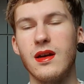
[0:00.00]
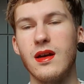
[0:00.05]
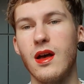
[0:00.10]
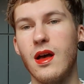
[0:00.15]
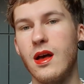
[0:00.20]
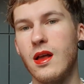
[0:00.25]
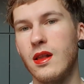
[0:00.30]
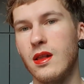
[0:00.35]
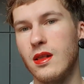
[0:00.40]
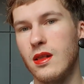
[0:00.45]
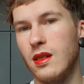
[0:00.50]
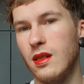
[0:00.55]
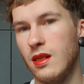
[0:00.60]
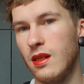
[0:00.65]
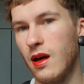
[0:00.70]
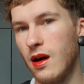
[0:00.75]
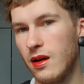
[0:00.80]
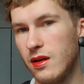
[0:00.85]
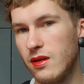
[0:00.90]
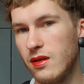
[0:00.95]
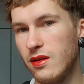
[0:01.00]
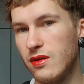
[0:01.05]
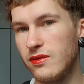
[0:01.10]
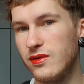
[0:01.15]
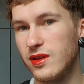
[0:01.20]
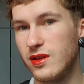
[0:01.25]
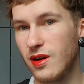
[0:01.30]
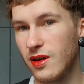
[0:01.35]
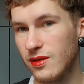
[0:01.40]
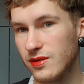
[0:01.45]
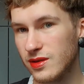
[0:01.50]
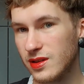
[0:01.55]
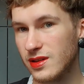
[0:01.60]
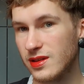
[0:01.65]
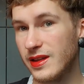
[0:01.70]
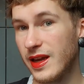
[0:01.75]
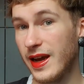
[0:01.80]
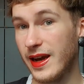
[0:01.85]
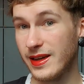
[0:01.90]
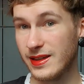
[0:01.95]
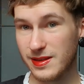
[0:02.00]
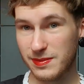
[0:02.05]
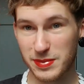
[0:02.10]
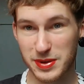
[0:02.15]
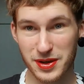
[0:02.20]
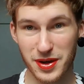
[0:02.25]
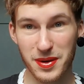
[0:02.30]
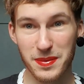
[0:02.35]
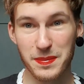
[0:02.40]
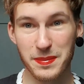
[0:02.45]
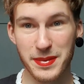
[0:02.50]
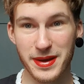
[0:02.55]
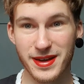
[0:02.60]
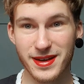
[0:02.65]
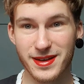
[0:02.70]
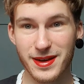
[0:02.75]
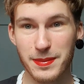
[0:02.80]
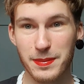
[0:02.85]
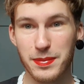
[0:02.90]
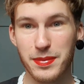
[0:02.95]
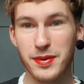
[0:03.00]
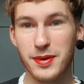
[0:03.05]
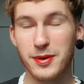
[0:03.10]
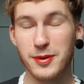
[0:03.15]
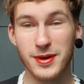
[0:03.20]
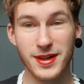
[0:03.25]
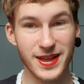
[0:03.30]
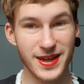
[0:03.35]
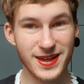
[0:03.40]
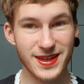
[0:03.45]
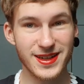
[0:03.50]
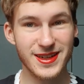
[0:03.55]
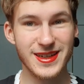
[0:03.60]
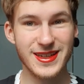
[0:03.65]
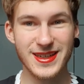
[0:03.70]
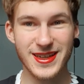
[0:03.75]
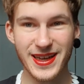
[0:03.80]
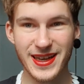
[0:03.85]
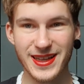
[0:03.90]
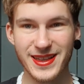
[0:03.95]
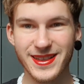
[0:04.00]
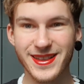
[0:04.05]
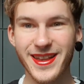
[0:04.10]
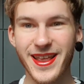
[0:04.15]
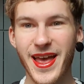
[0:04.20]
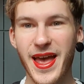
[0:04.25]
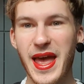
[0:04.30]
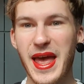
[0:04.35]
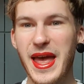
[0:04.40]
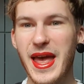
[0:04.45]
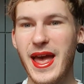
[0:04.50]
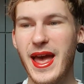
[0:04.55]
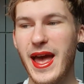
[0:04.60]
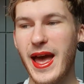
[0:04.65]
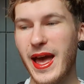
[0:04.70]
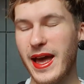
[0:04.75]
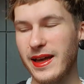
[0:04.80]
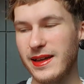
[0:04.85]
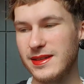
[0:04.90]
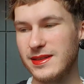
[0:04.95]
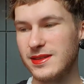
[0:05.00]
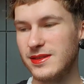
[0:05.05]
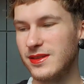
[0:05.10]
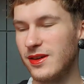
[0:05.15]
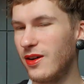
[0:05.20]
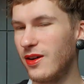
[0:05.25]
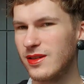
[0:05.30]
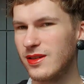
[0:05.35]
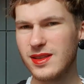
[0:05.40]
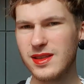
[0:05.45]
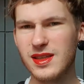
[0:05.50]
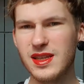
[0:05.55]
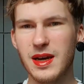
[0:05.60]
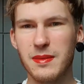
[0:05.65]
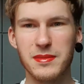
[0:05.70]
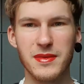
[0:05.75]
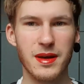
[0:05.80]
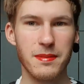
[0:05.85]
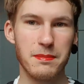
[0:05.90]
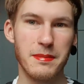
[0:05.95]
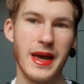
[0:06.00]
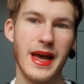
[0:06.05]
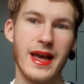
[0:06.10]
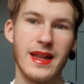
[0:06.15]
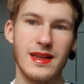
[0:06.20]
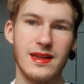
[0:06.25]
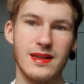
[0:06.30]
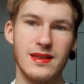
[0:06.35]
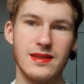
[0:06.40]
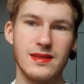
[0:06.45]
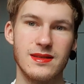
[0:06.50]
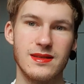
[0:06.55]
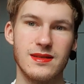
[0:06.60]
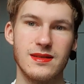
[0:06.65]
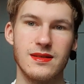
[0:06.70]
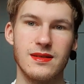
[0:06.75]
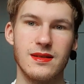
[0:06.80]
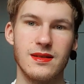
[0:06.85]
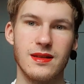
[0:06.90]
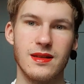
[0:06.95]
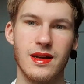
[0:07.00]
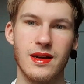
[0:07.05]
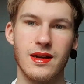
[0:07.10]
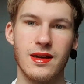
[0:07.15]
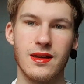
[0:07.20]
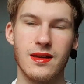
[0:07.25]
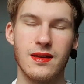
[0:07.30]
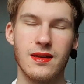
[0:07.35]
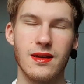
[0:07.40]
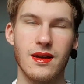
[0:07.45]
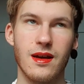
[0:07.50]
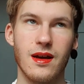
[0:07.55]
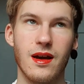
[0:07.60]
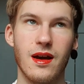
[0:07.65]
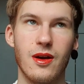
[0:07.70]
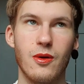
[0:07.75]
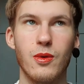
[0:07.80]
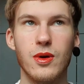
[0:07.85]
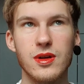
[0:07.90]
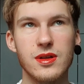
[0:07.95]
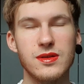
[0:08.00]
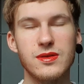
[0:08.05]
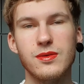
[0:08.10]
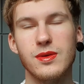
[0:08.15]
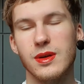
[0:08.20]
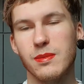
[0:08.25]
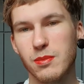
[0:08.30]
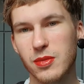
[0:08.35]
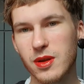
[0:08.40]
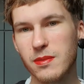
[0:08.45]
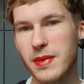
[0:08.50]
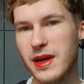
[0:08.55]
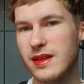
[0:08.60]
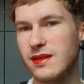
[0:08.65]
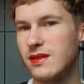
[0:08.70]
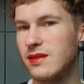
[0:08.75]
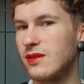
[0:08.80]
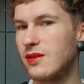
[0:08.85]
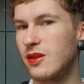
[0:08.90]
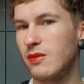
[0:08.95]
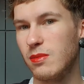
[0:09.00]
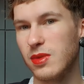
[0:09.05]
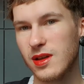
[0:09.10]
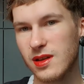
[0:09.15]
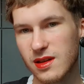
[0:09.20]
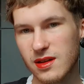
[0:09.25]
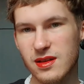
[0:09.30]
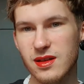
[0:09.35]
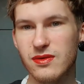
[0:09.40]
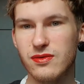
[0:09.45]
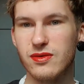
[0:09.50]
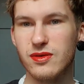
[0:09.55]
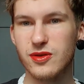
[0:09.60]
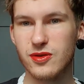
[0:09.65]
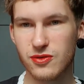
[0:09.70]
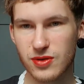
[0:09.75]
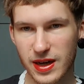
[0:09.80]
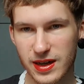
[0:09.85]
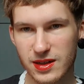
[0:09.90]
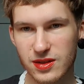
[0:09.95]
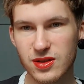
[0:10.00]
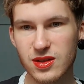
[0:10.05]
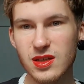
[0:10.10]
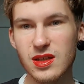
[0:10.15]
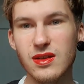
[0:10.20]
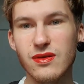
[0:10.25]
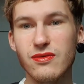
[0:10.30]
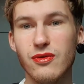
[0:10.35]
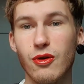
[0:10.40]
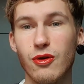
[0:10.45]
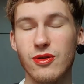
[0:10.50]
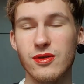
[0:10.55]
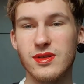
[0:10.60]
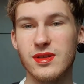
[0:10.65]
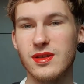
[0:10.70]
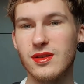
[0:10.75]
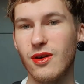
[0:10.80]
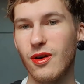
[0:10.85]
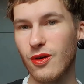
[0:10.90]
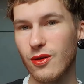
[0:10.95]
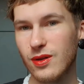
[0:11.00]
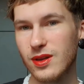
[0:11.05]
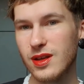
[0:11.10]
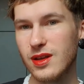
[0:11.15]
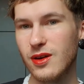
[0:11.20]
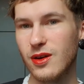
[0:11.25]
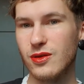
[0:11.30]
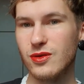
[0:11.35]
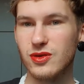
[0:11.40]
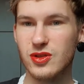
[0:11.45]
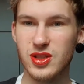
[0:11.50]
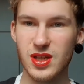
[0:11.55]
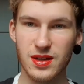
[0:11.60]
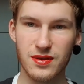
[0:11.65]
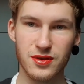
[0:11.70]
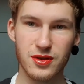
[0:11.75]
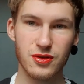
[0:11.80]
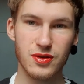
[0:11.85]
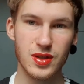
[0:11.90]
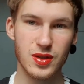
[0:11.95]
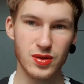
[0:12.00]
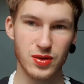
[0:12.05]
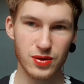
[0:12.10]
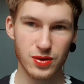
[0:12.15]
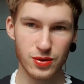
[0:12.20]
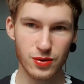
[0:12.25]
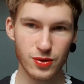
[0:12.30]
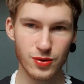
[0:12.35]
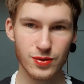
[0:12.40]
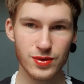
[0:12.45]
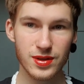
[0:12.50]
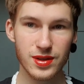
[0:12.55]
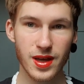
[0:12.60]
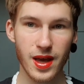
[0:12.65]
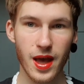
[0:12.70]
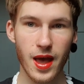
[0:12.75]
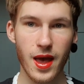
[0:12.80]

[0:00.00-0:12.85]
a lot of the content has become makeup related again, and honestly, I'm not mad at it. Like, I wanted to implement a completely different strategy, focusing only on gender and shoes,